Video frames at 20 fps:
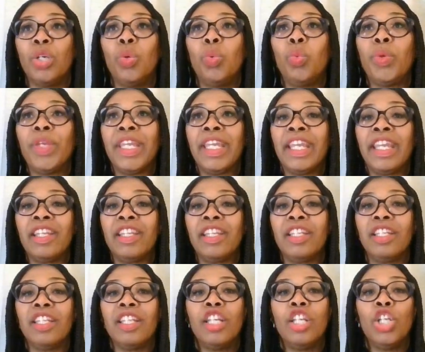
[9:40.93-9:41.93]
We
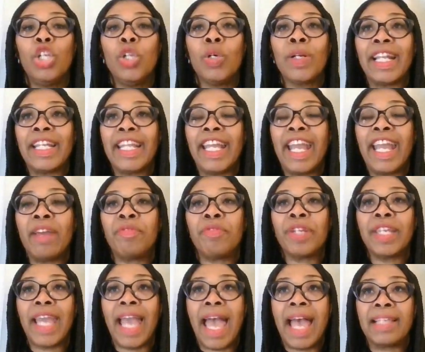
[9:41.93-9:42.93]
look at
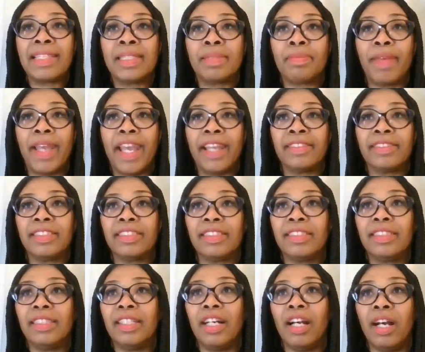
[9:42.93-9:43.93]
every aspect
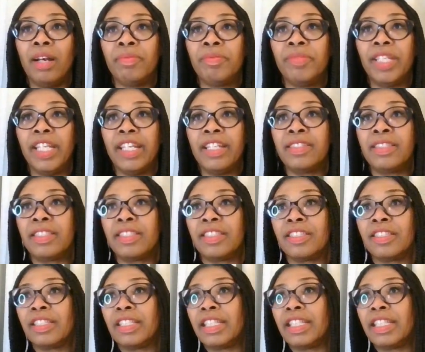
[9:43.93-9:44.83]
of this,